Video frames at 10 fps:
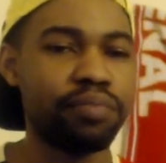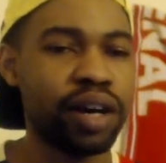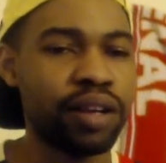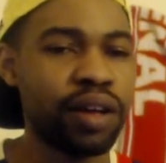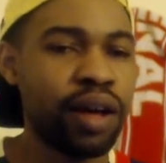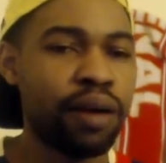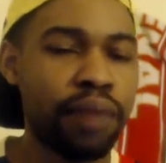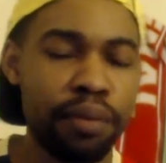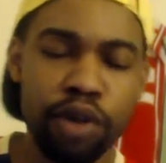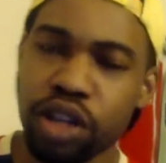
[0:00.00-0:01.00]
But
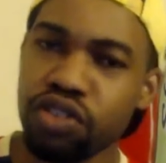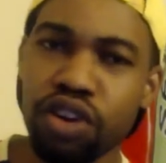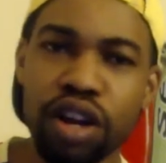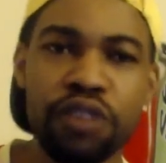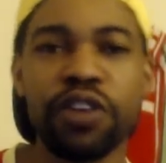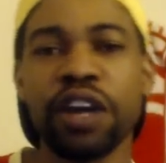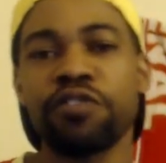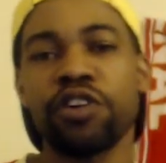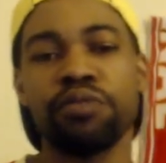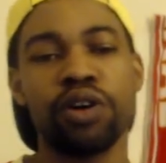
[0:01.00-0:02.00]
my money's going on
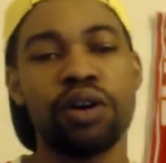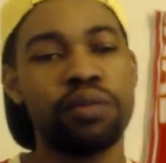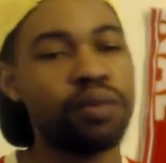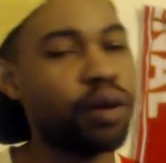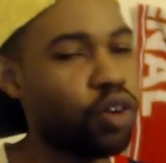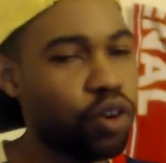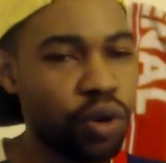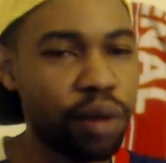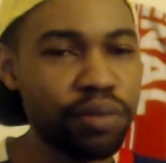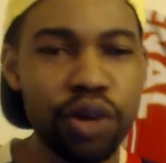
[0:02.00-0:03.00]
Frankfurt, bro. I'm
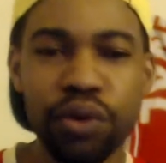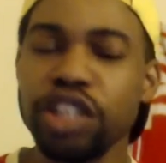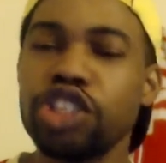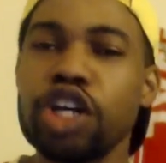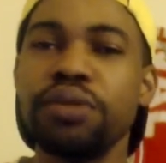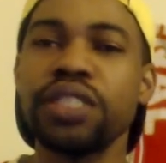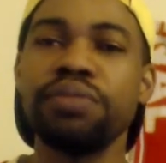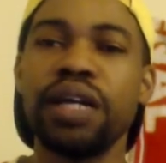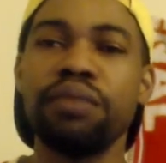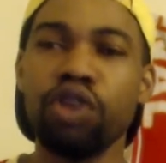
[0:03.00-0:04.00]
going with the Germans,
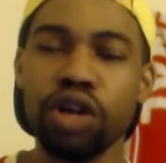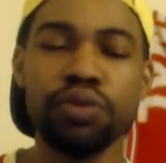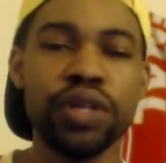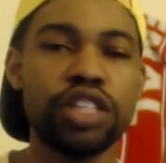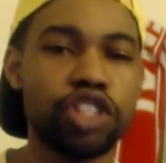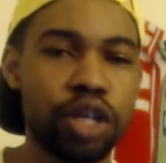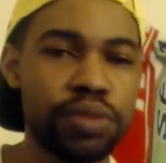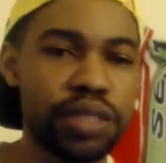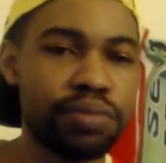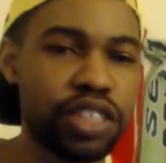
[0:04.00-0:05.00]
man. I'm rolling with the
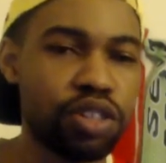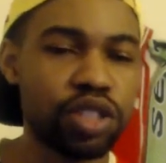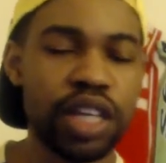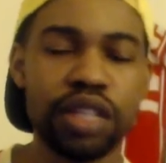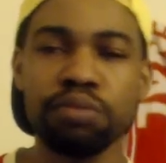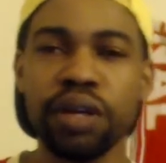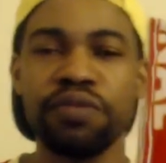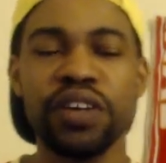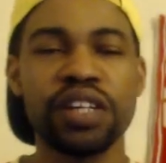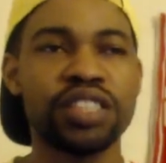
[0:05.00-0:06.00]
Germans, man. So shout out to
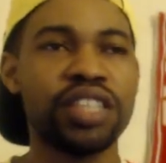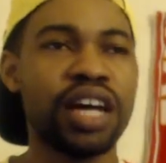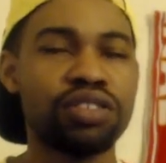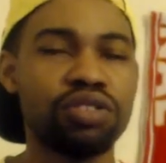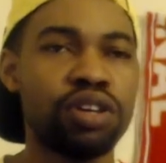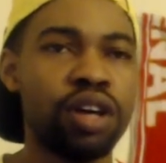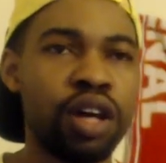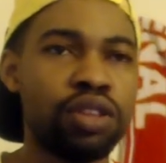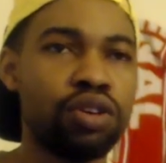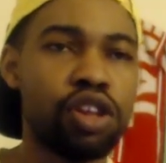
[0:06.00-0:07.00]
Benfica. Shout out to
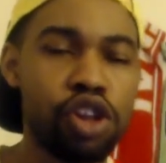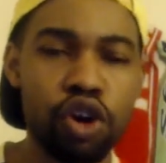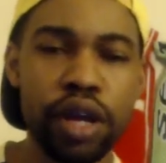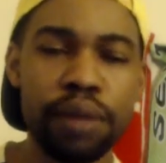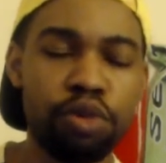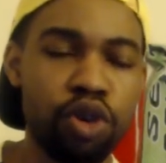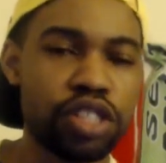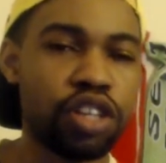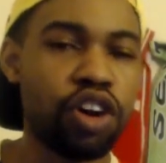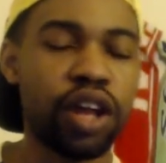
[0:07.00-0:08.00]
the no-name
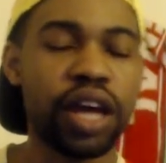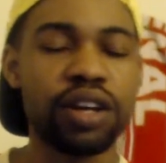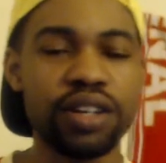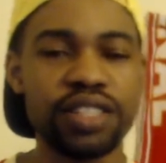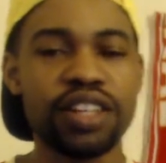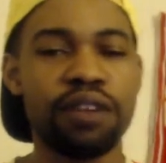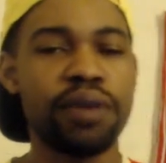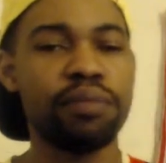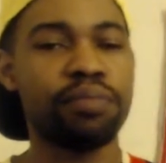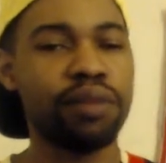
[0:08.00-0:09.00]
boys and all that good stuff,
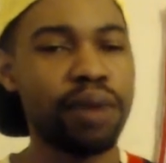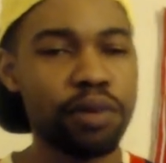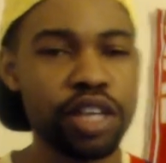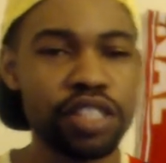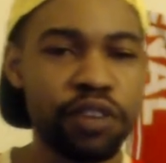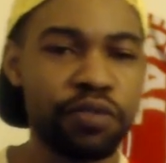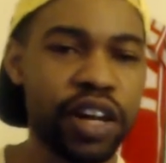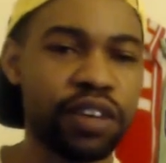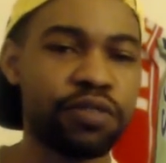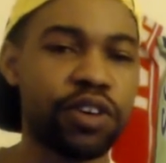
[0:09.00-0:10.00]
man. But my money's on
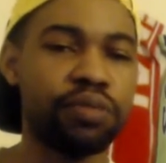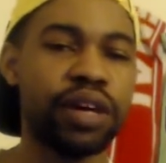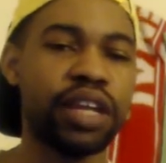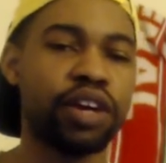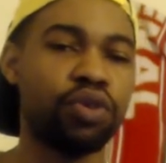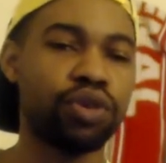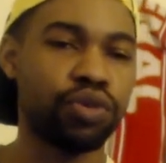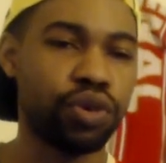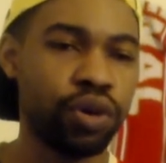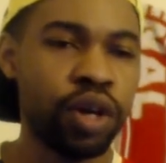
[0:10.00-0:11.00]
Frankfurt, man. They're going
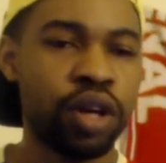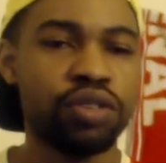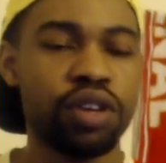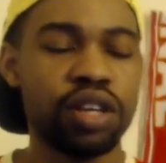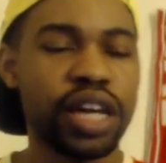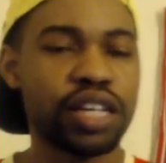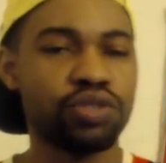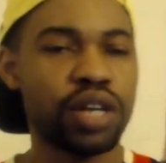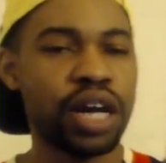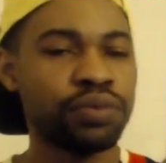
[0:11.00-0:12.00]
through to the next
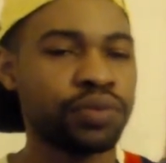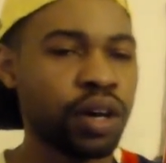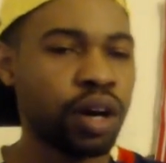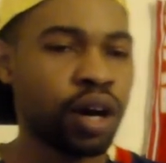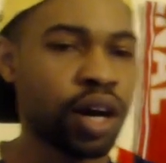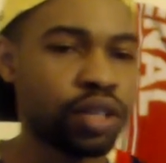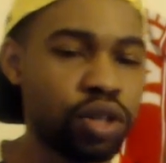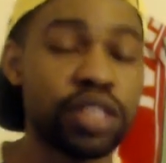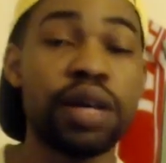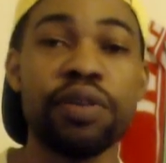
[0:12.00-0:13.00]
round, to
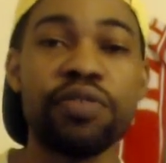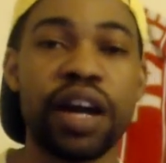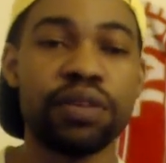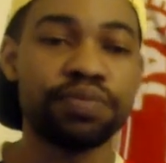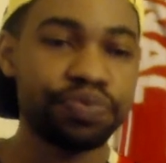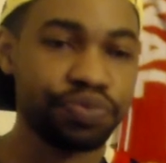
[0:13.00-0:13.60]
the semifinal.